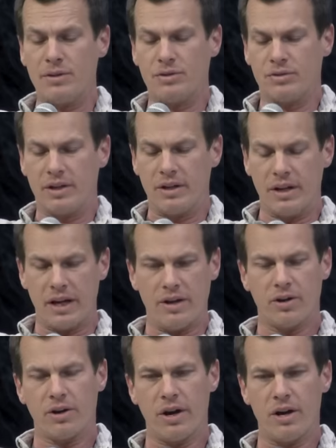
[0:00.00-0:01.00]
interested in
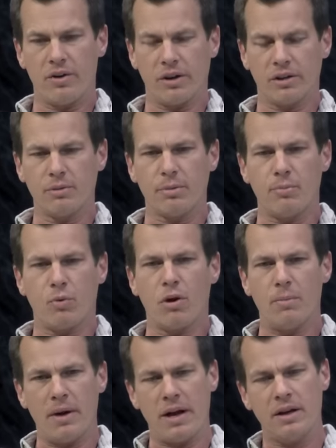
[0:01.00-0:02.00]
he hearing a little bit more
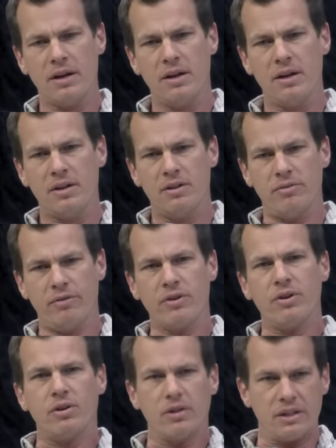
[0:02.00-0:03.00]
about the
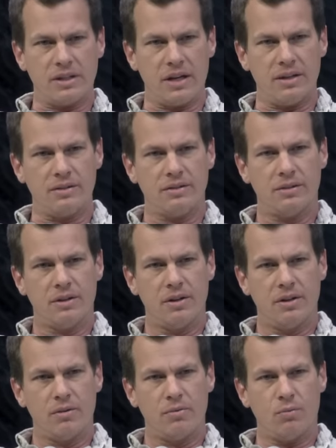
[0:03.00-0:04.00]
very early days
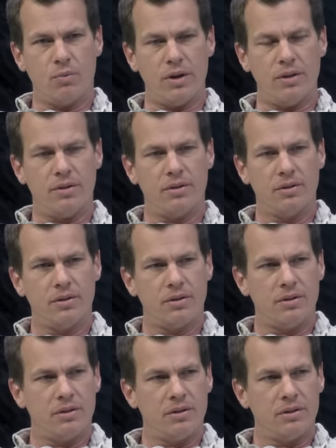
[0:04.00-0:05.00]
with
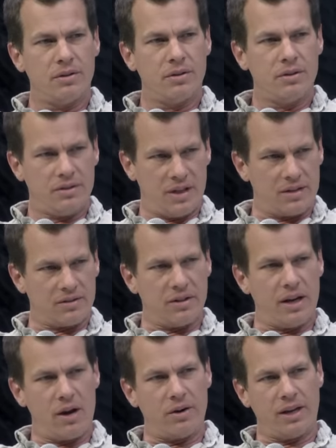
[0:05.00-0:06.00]
Tesla
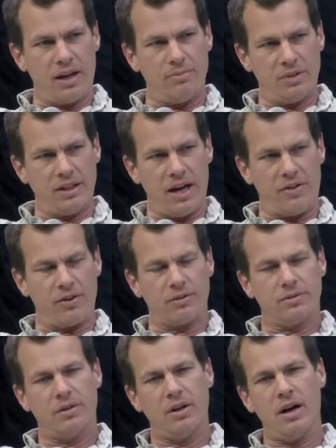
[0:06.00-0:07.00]
and how it came together.
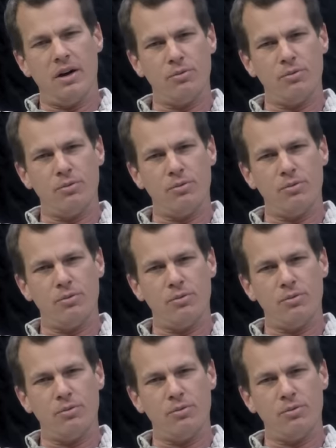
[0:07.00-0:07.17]
Um,